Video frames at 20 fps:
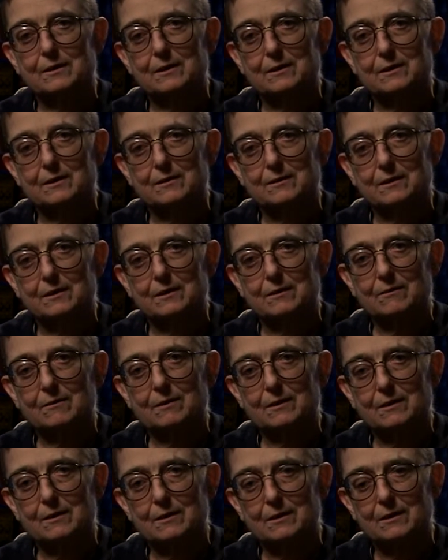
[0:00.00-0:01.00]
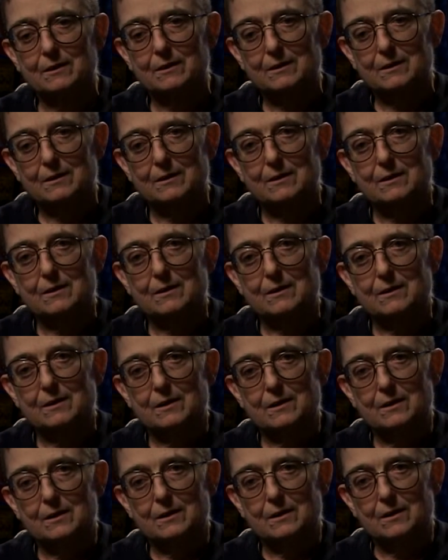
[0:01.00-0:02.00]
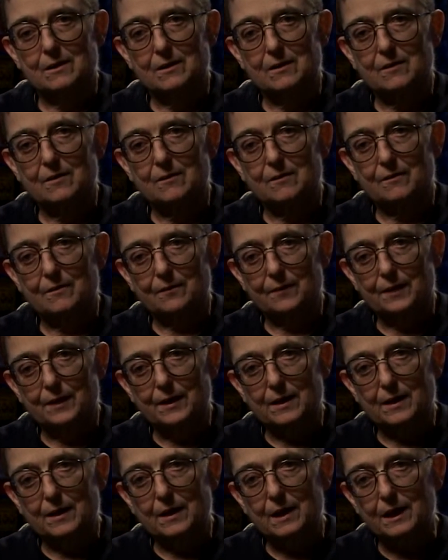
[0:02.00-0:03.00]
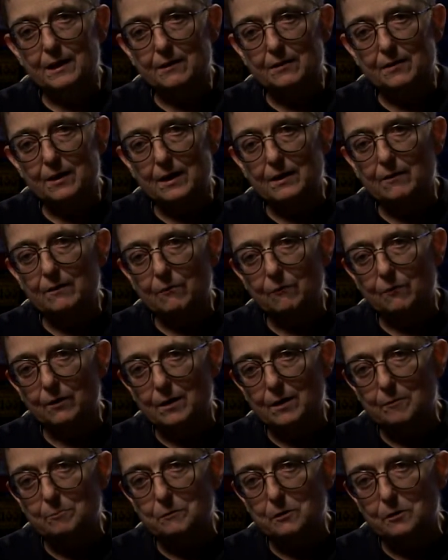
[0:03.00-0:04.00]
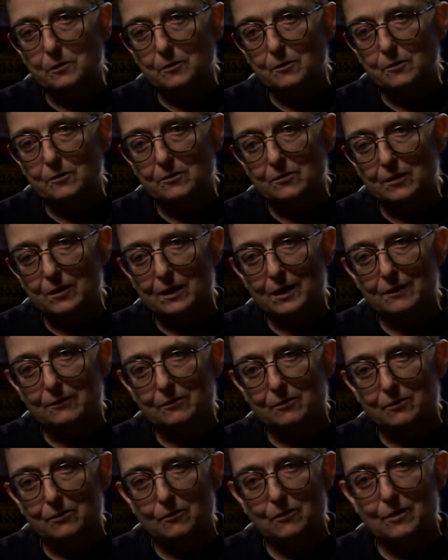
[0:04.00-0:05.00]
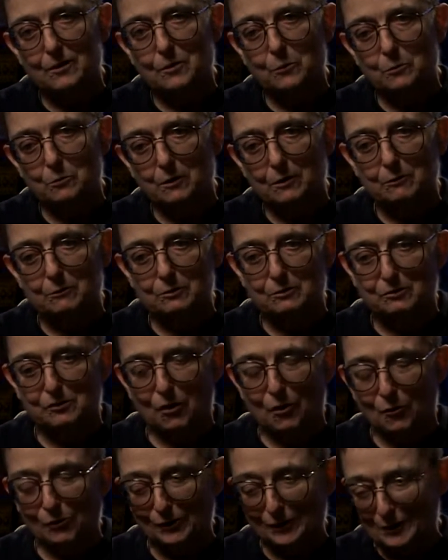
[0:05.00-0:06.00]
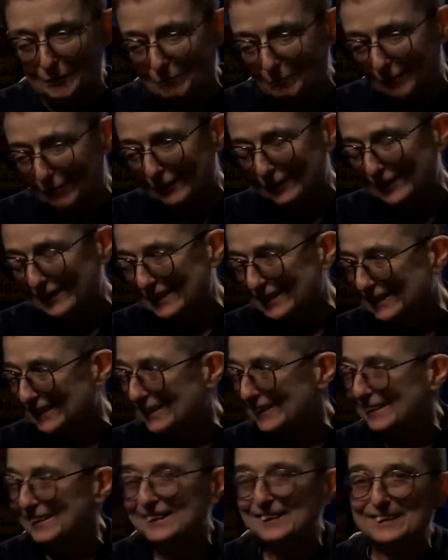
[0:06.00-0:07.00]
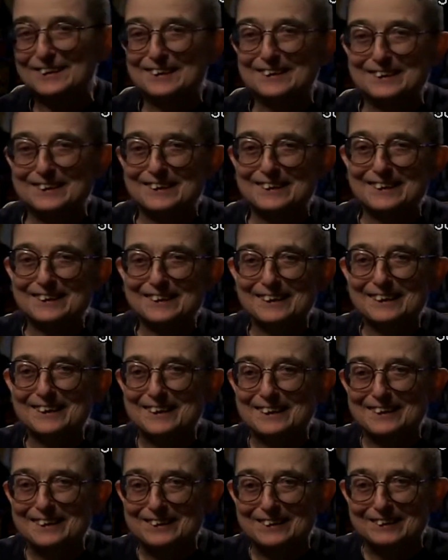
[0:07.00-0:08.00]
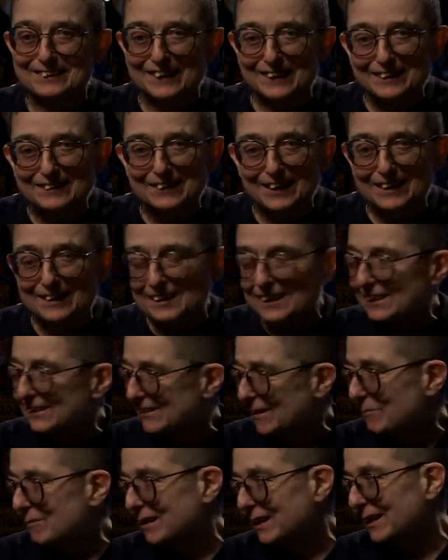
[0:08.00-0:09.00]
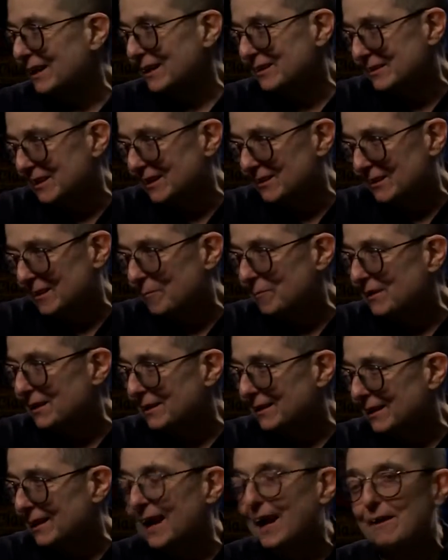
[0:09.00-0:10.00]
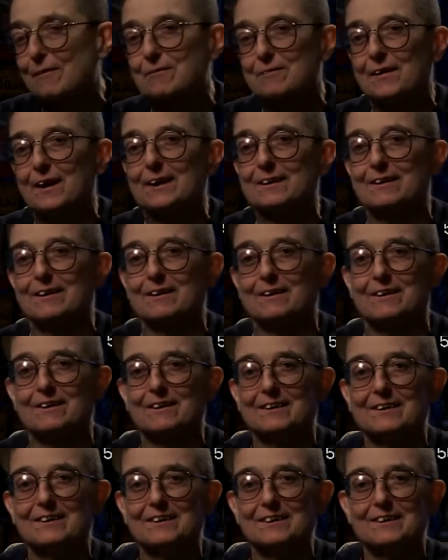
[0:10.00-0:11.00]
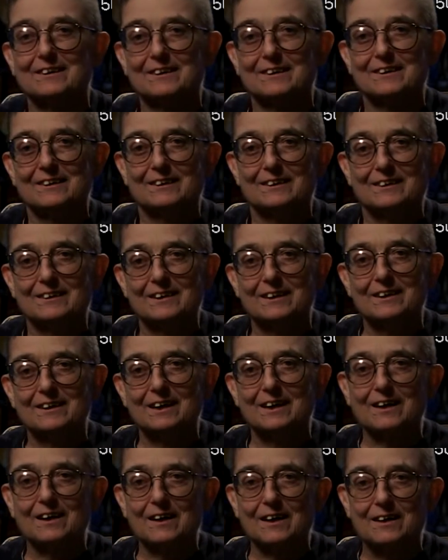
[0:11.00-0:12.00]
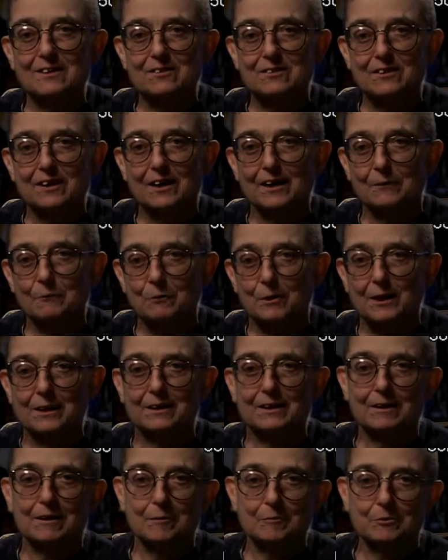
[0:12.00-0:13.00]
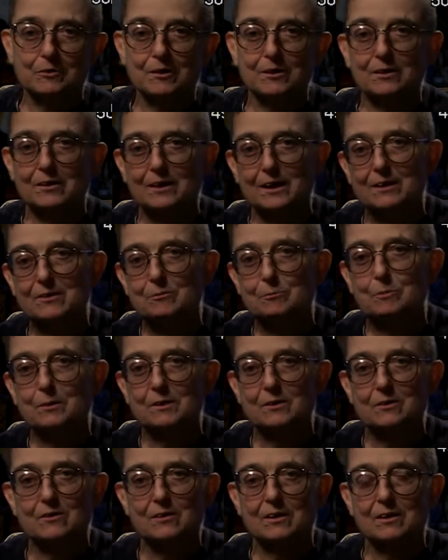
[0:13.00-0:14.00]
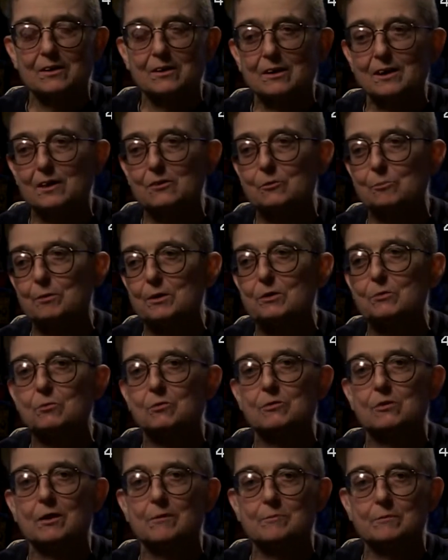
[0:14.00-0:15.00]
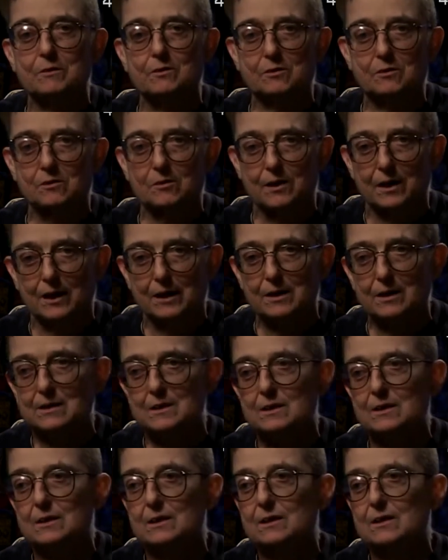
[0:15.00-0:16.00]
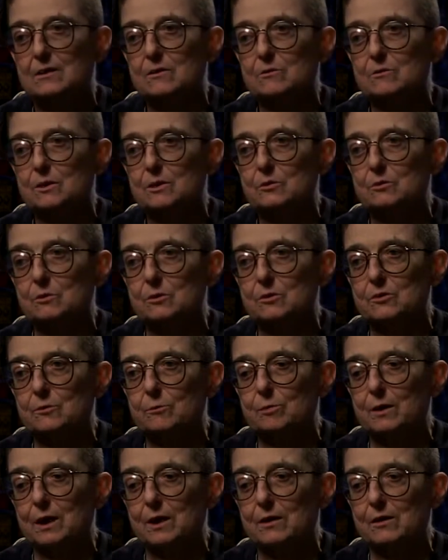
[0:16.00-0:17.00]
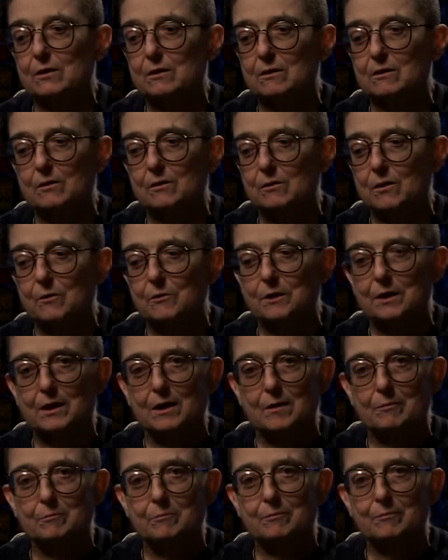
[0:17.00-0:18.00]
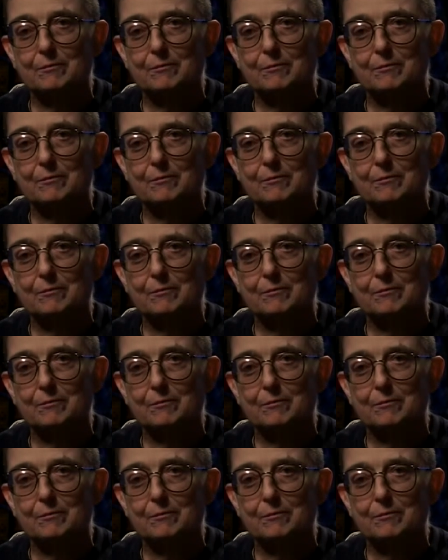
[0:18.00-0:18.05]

Did you meet Penny afterwards? I then went up to her and said I thought her work was totally brilliant. I said something to that effect to her. And then I said I wanted to come see the next piece. And the next piece was La Miseria, which was about her growing up.